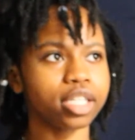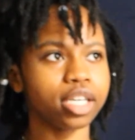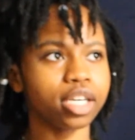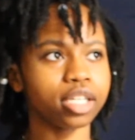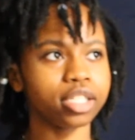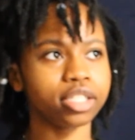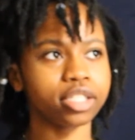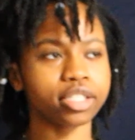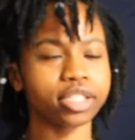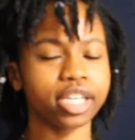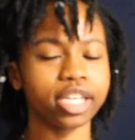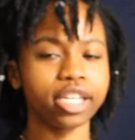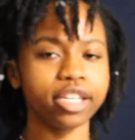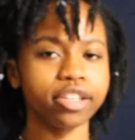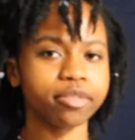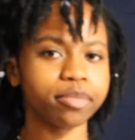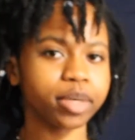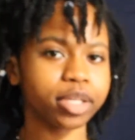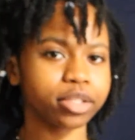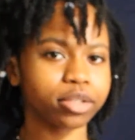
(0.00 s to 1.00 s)
under any
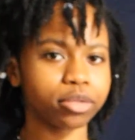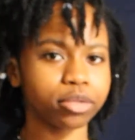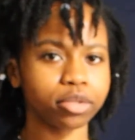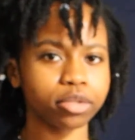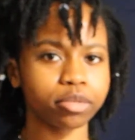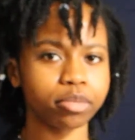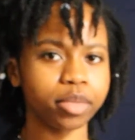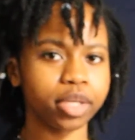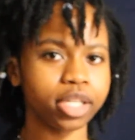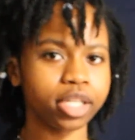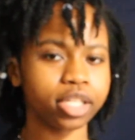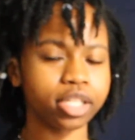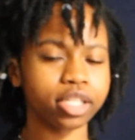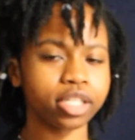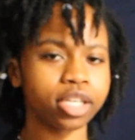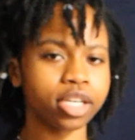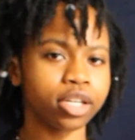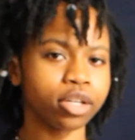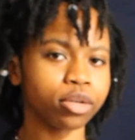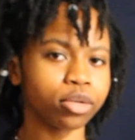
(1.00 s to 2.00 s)
of my social media
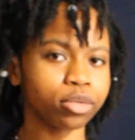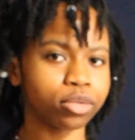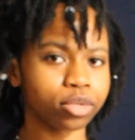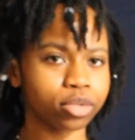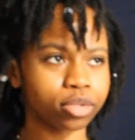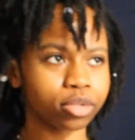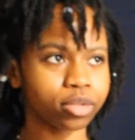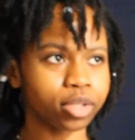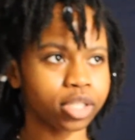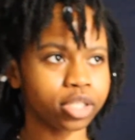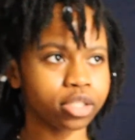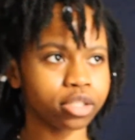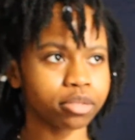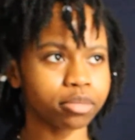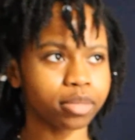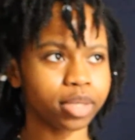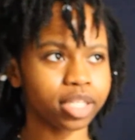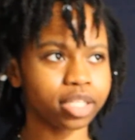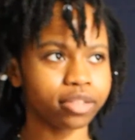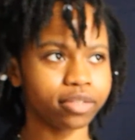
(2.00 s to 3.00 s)
and also under
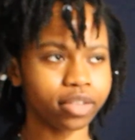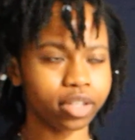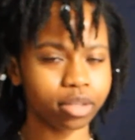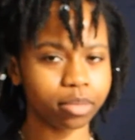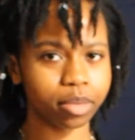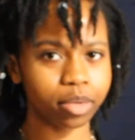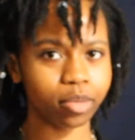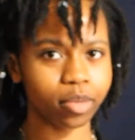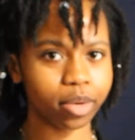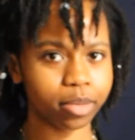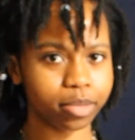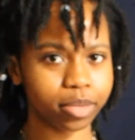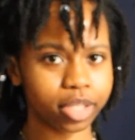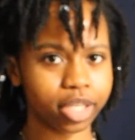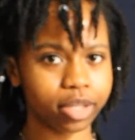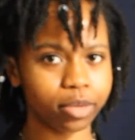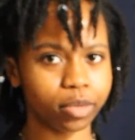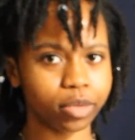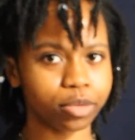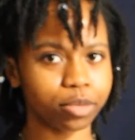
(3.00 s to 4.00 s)
my development
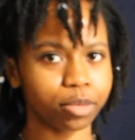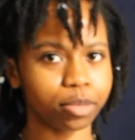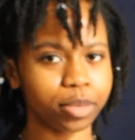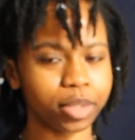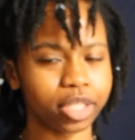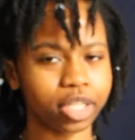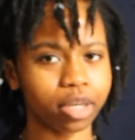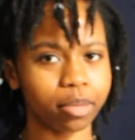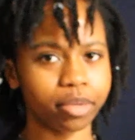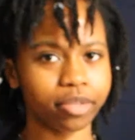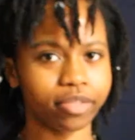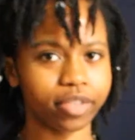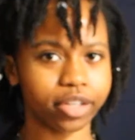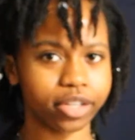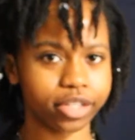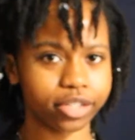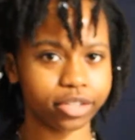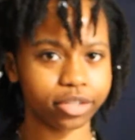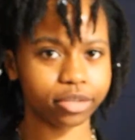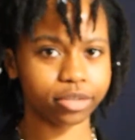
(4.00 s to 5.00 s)
website, which will be coming
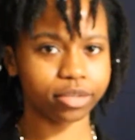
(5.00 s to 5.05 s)
very soon.